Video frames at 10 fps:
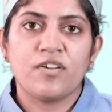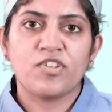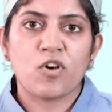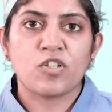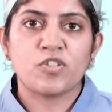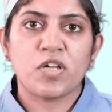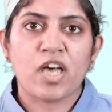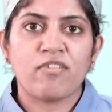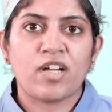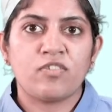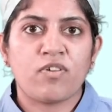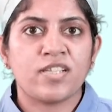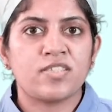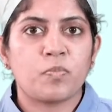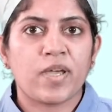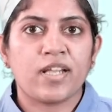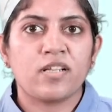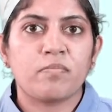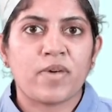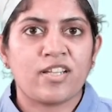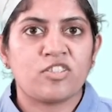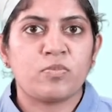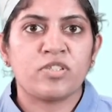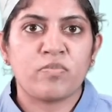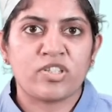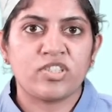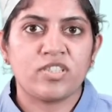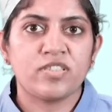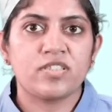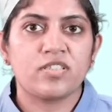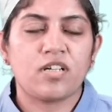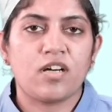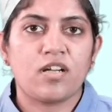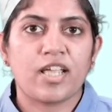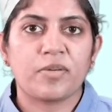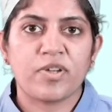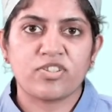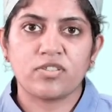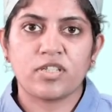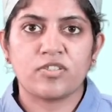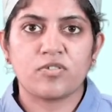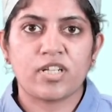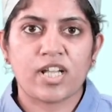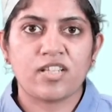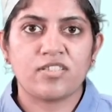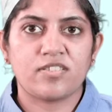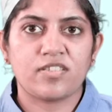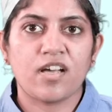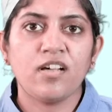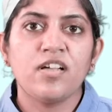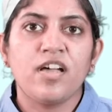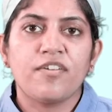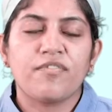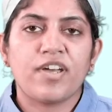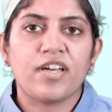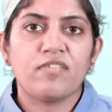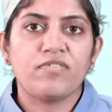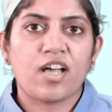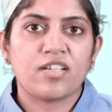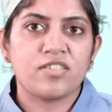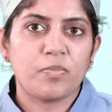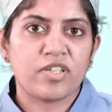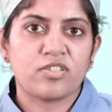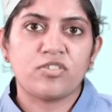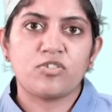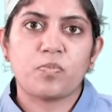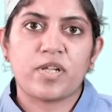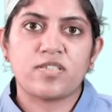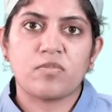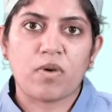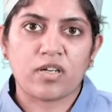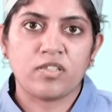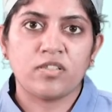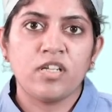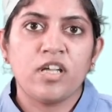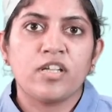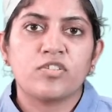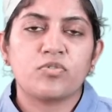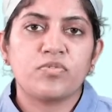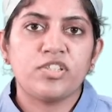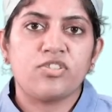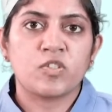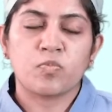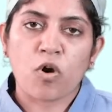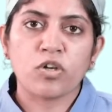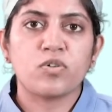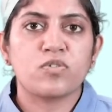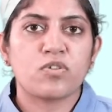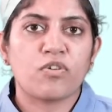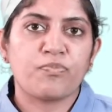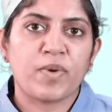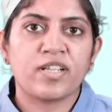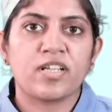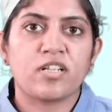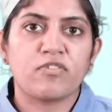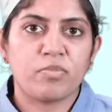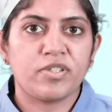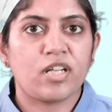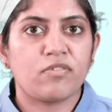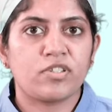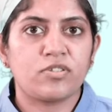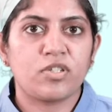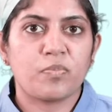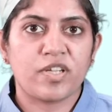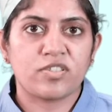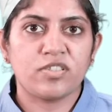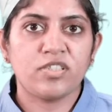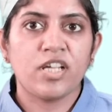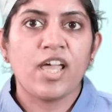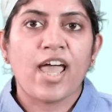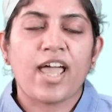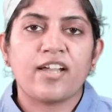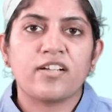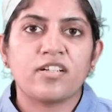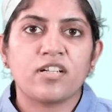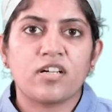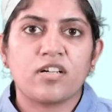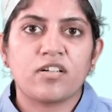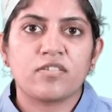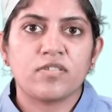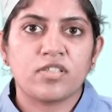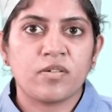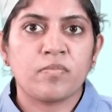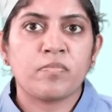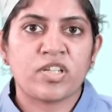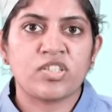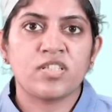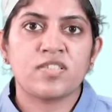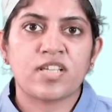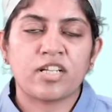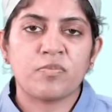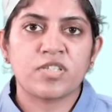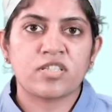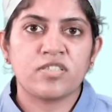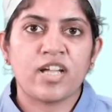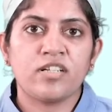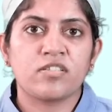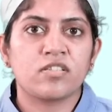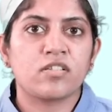We also have advanced pain management machines like patient control analgesia, where we ask the patient to press a button through which small dose of painkiller will be delivered to the patient, and the machine is set up such that